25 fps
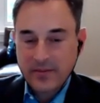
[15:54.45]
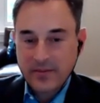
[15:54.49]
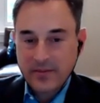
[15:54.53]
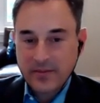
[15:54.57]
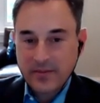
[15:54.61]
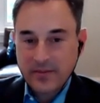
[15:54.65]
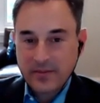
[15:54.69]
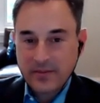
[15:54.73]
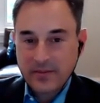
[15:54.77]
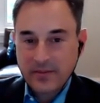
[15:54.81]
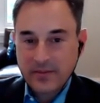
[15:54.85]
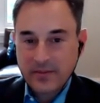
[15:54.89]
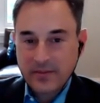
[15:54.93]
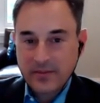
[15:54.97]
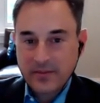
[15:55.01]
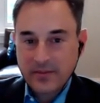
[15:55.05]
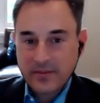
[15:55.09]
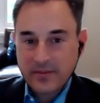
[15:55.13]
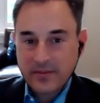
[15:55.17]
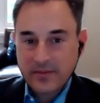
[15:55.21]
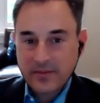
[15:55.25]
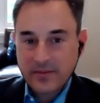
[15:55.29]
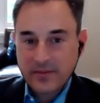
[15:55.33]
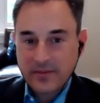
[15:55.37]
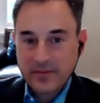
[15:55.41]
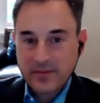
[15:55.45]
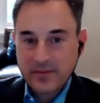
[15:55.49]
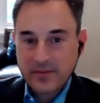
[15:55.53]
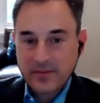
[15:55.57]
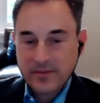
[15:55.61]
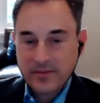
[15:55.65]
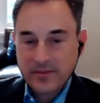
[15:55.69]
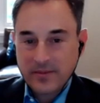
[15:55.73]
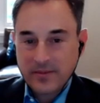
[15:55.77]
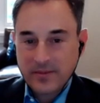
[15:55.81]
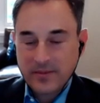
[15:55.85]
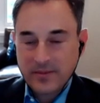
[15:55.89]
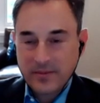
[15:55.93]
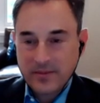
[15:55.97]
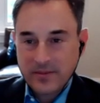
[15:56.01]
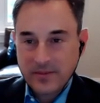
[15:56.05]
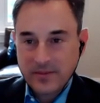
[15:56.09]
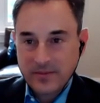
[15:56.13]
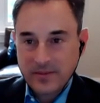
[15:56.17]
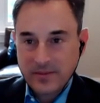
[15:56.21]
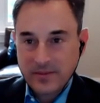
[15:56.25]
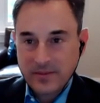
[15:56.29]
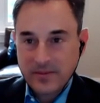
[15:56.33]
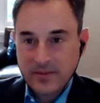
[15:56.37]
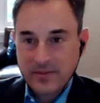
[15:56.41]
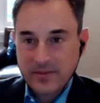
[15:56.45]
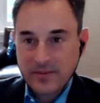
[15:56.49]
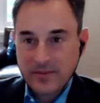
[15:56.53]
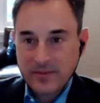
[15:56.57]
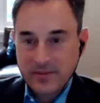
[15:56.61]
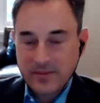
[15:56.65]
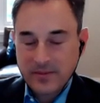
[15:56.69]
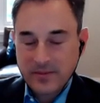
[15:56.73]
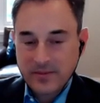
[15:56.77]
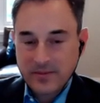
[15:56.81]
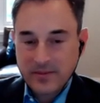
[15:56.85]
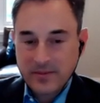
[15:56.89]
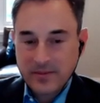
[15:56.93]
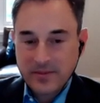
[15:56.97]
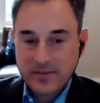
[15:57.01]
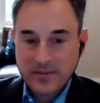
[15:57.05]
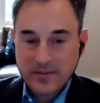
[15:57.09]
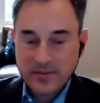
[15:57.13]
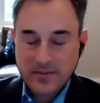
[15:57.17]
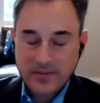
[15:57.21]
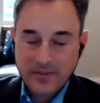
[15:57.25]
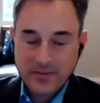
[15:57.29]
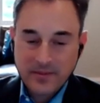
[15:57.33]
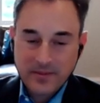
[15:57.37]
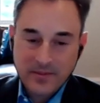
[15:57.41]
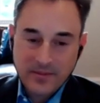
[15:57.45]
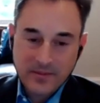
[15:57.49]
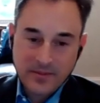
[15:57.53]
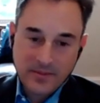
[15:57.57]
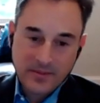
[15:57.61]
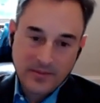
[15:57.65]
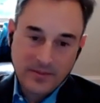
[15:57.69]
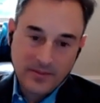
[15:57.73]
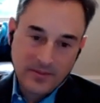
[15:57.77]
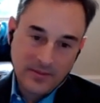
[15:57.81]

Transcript: (silent)